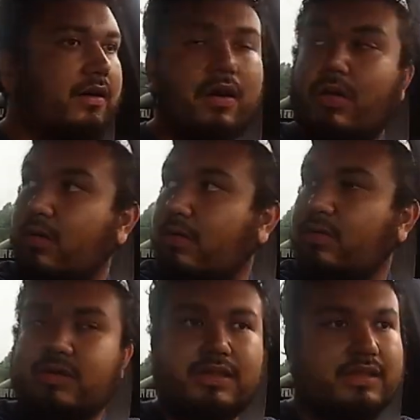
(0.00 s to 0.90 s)

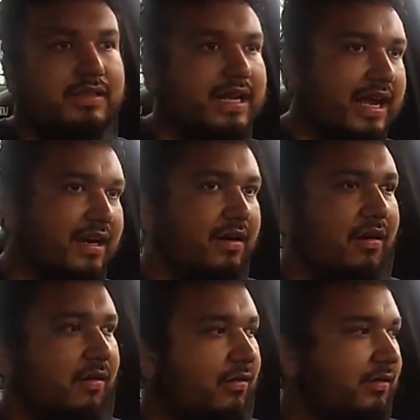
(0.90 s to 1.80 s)
cold. Not
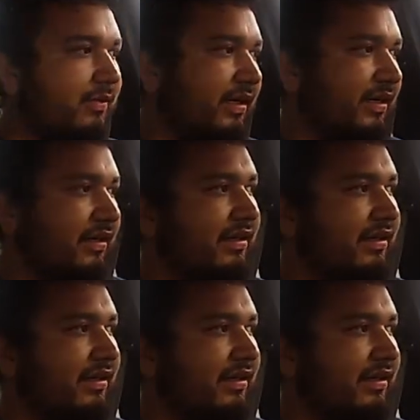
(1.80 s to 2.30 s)
cold, but